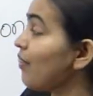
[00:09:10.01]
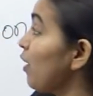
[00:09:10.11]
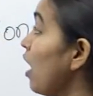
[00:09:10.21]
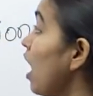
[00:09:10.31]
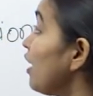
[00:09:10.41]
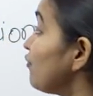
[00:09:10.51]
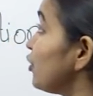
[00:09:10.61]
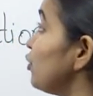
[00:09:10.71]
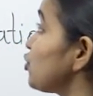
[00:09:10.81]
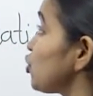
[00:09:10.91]
Now, I have
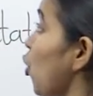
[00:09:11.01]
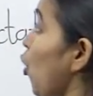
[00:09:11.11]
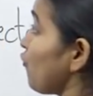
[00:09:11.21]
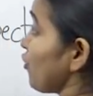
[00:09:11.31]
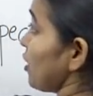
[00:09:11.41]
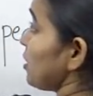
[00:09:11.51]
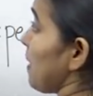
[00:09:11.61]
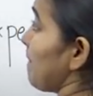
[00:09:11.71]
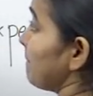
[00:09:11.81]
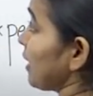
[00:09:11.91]
used over
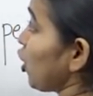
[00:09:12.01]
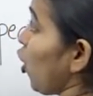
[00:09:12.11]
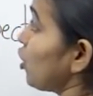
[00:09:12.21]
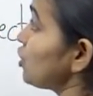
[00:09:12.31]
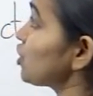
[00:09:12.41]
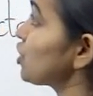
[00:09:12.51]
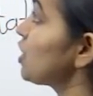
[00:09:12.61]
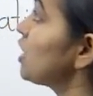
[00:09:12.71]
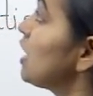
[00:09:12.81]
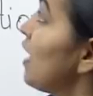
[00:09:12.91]
because
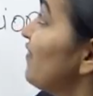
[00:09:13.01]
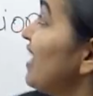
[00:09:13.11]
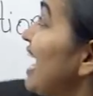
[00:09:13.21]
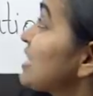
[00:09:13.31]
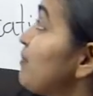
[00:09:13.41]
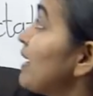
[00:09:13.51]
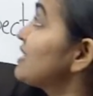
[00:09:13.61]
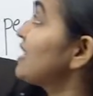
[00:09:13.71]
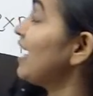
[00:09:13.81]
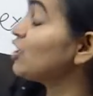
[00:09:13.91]
the
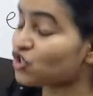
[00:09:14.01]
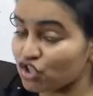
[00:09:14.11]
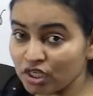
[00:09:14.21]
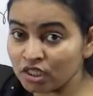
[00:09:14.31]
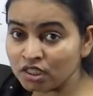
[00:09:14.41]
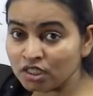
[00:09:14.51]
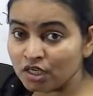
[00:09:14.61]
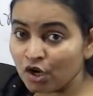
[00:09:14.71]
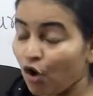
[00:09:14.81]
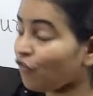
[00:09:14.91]
expectation
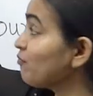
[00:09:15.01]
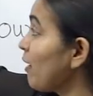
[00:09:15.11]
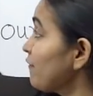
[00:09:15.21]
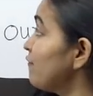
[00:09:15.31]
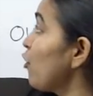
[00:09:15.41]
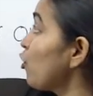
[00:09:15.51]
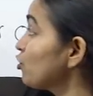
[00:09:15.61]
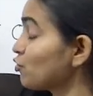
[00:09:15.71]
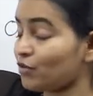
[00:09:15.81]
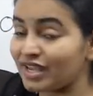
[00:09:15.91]
of my
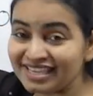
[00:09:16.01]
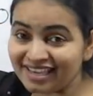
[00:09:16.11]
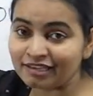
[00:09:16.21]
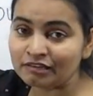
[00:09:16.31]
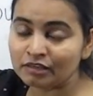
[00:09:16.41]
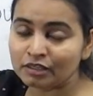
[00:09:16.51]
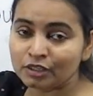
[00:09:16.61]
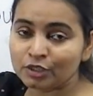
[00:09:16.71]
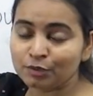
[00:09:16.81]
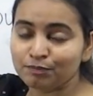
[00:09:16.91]
phone ringing
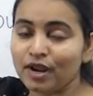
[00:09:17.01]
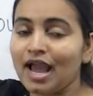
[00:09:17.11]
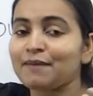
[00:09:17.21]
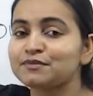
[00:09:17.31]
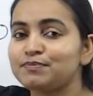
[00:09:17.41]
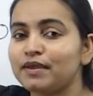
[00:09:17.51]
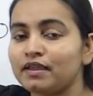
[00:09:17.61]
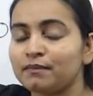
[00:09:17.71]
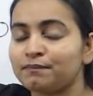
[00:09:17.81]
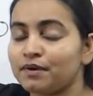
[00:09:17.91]
could perhaps
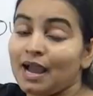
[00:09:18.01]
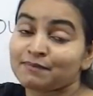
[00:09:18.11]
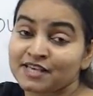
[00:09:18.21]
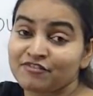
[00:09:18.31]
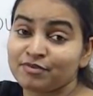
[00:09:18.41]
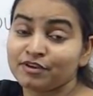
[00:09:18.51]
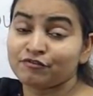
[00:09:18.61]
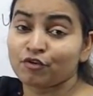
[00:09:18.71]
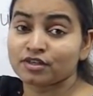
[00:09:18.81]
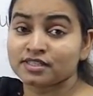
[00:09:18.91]
have been
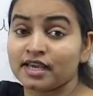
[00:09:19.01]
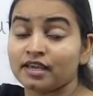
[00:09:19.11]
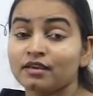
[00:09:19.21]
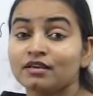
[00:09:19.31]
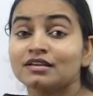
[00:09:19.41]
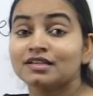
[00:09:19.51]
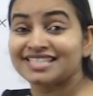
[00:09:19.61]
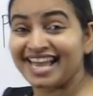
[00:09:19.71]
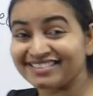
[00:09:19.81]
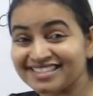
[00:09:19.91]
for, say,
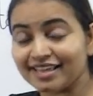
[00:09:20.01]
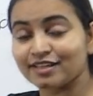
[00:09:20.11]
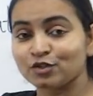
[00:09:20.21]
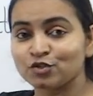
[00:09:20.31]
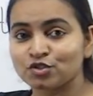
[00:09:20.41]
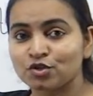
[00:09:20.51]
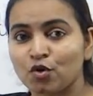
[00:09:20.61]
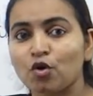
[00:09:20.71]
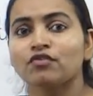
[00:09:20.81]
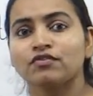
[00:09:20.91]
10 seconds
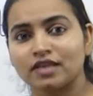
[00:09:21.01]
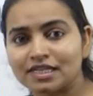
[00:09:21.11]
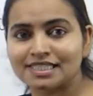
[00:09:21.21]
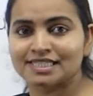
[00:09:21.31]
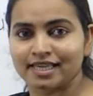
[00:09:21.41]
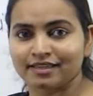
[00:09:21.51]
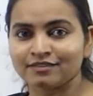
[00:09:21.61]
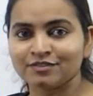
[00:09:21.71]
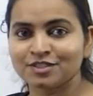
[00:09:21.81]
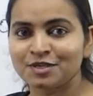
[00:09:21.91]
or 30
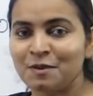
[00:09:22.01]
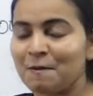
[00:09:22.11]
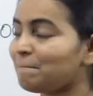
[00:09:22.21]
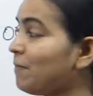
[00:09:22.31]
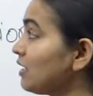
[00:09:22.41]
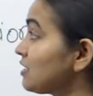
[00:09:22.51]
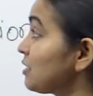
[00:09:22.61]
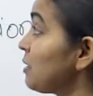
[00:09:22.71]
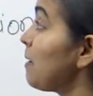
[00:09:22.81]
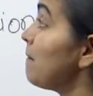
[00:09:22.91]
seconds, but
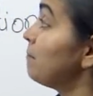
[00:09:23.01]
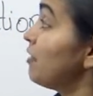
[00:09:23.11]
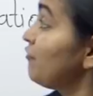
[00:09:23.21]
the